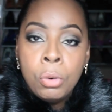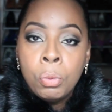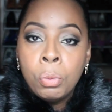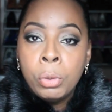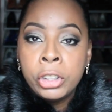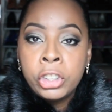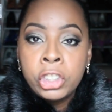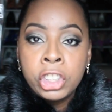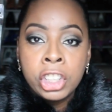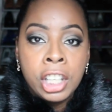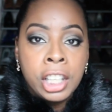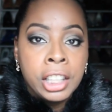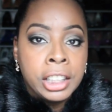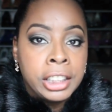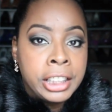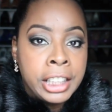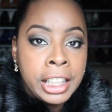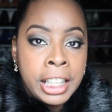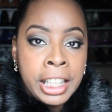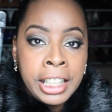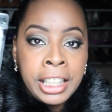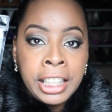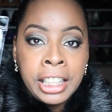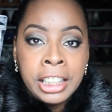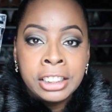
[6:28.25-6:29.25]
which
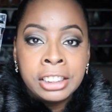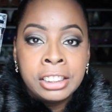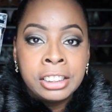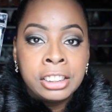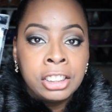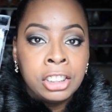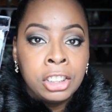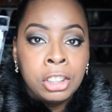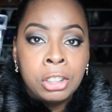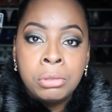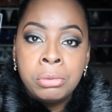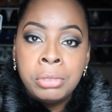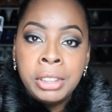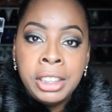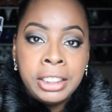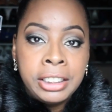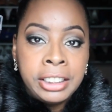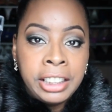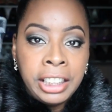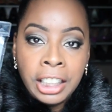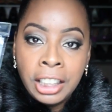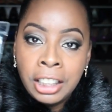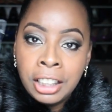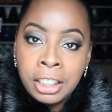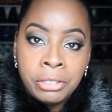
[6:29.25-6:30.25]
again is still
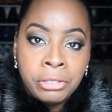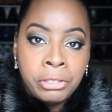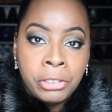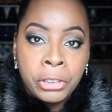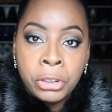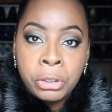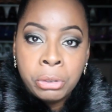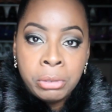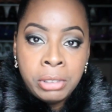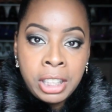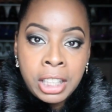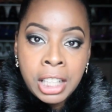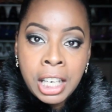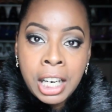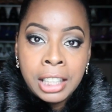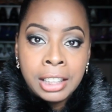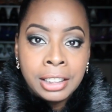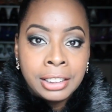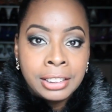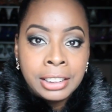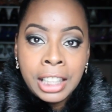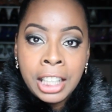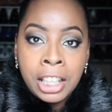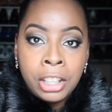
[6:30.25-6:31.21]
retailing for $3